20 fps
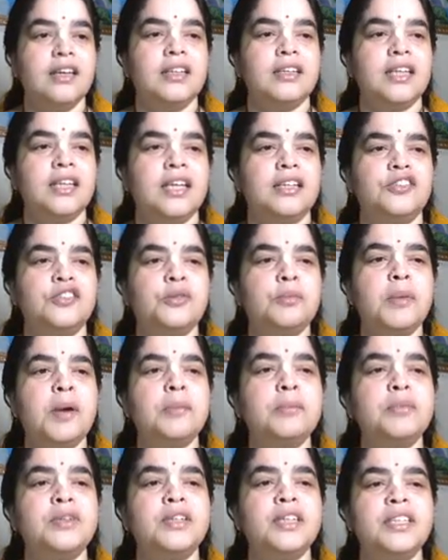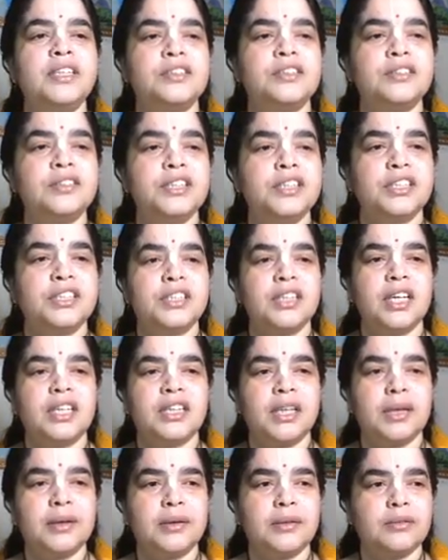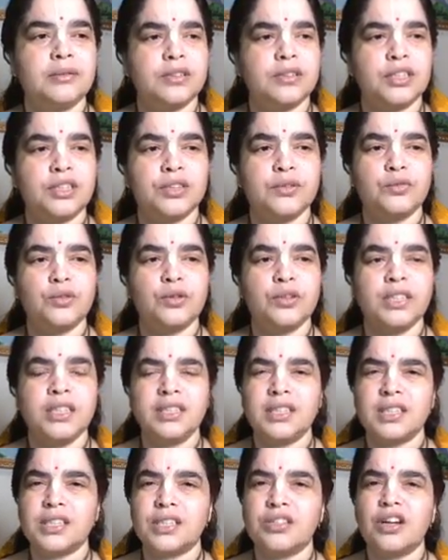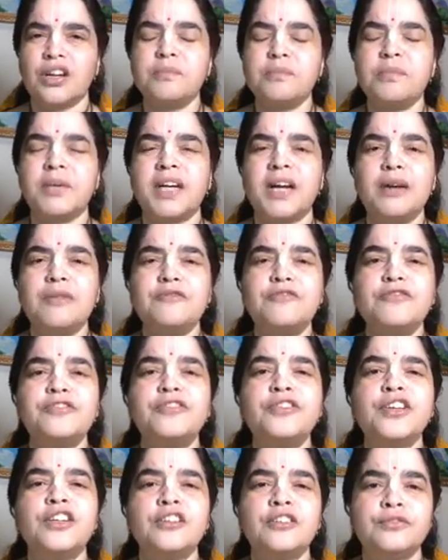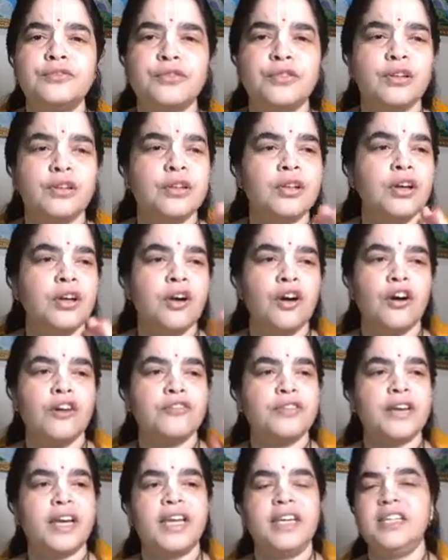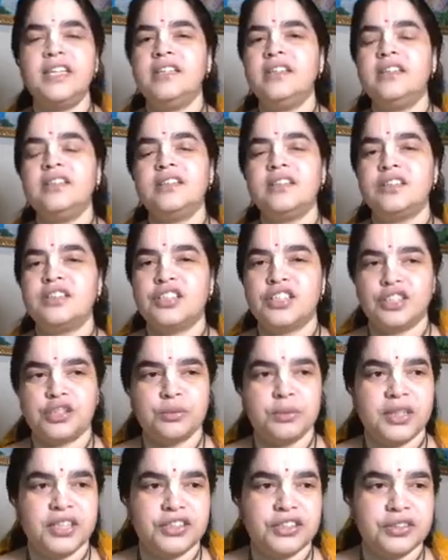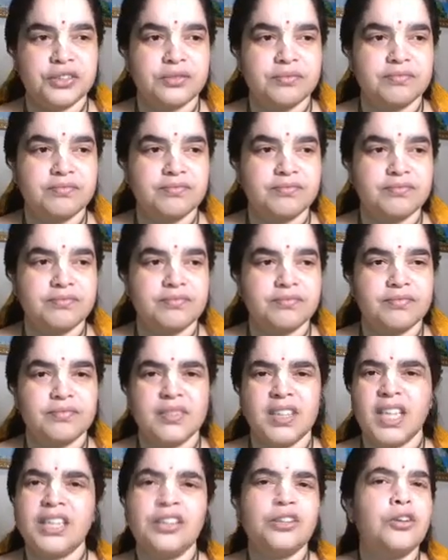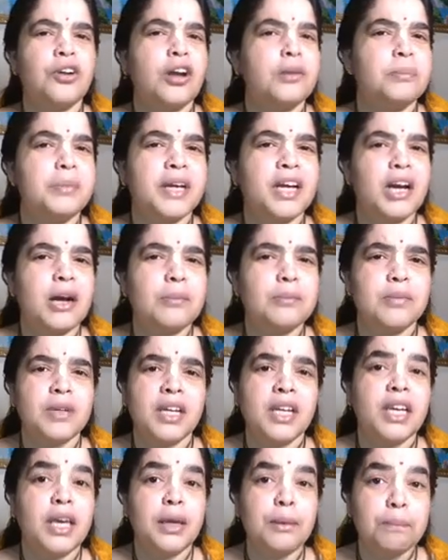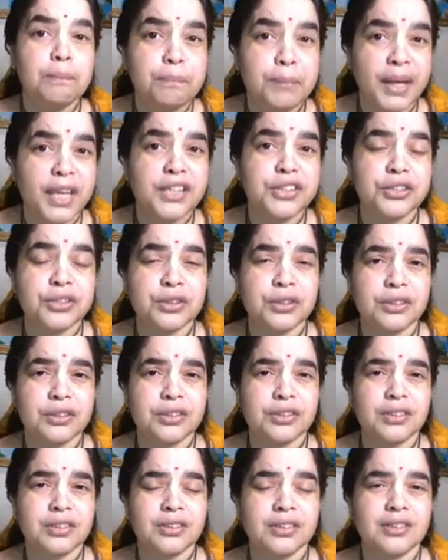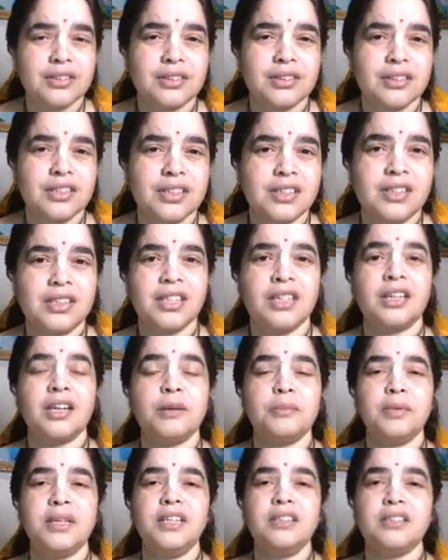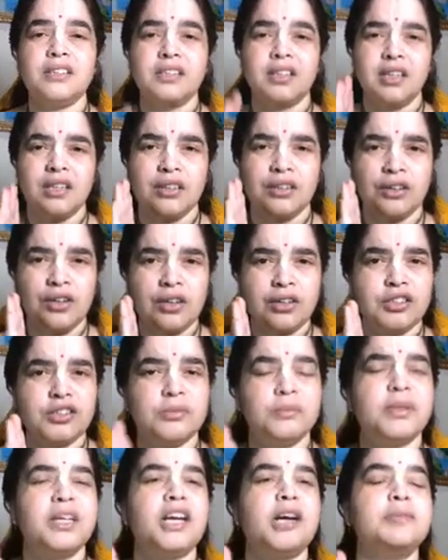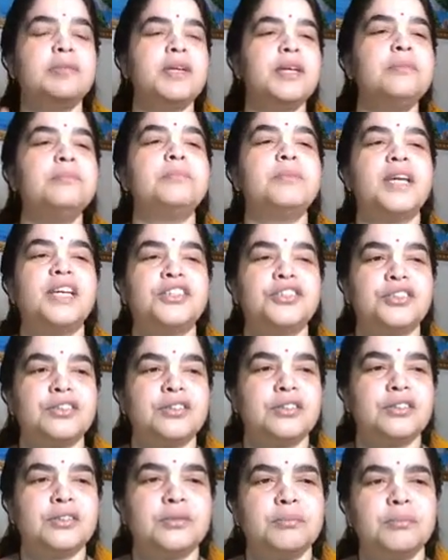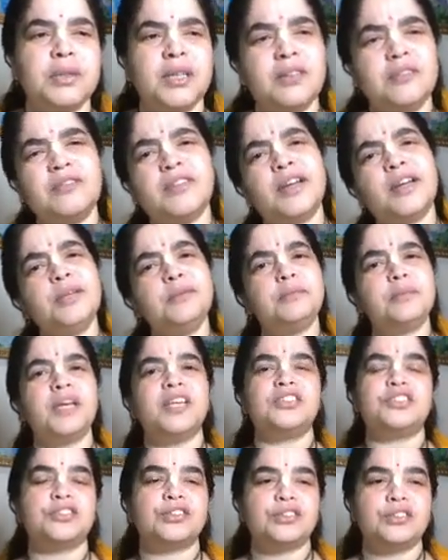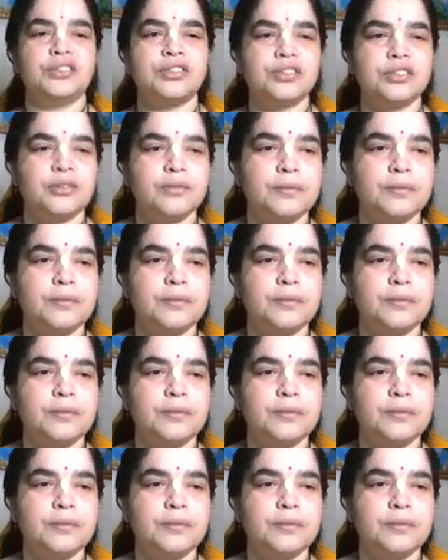That remembering Krishna, the devotee does not become fearful of any situation. They do not become impatient. Sthira means not to become impatient, being very patient.